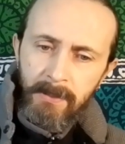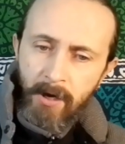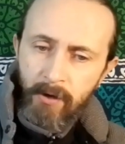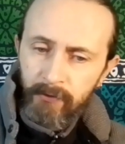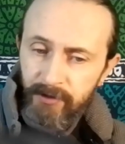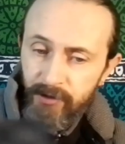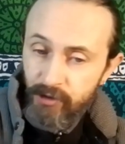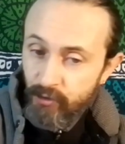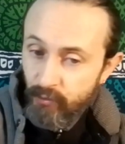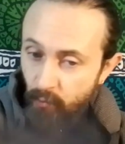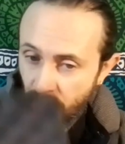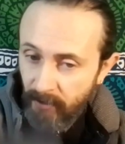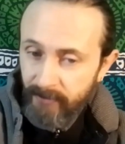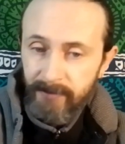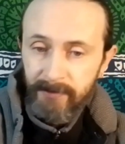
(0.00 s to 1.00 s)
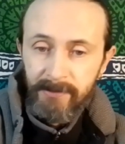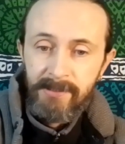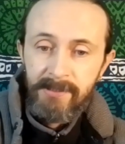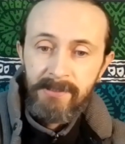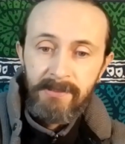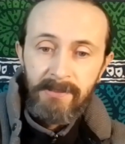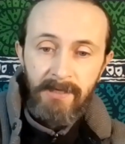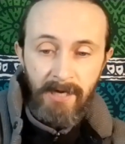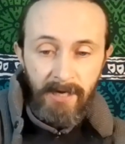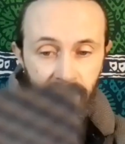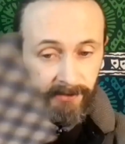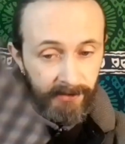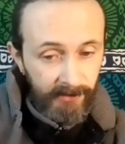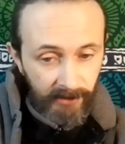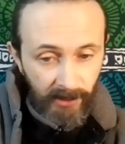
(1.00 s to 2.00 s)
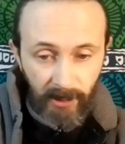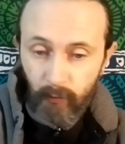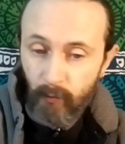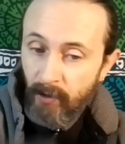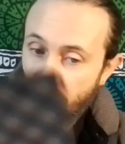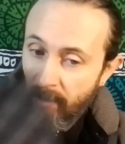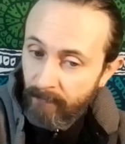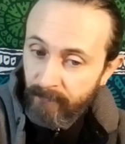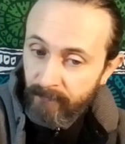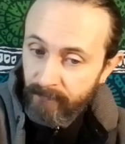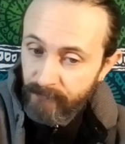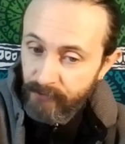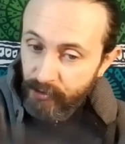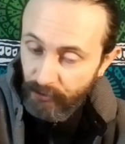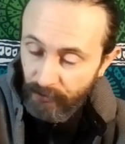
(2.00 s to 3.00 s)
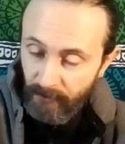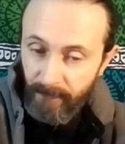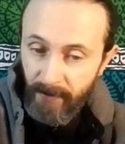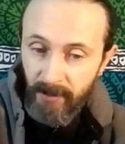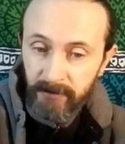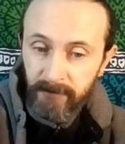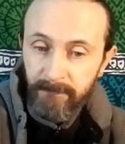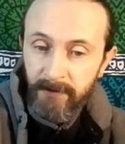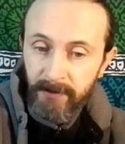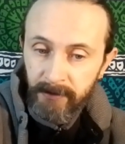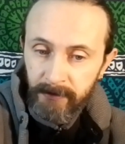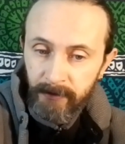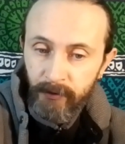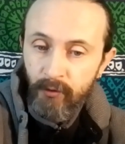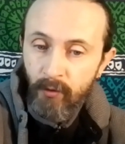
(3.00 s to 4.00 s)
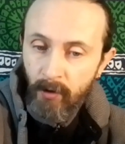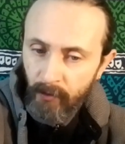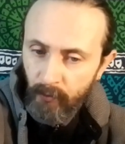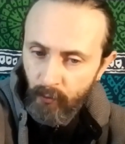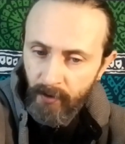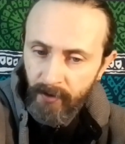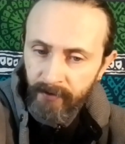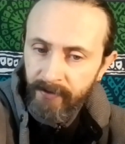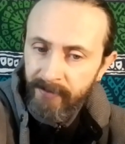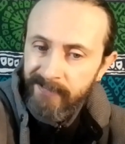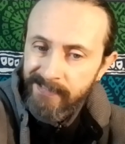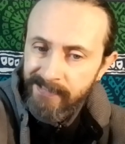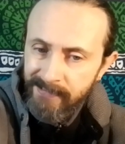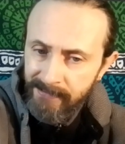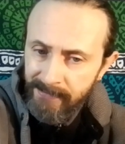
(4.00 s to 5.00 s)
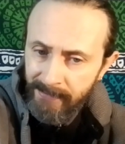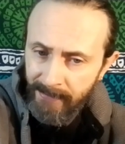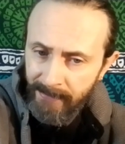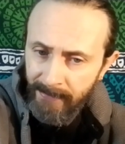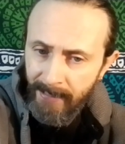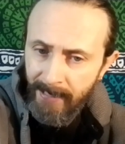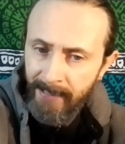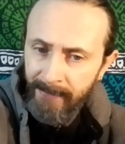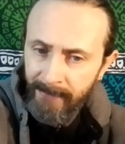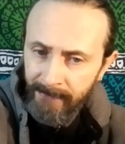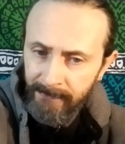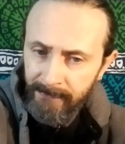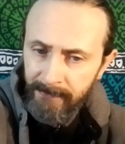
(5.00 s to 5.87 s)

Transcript: Now, did you want it? It's not what I'm sure about, but you are aware that this is an end.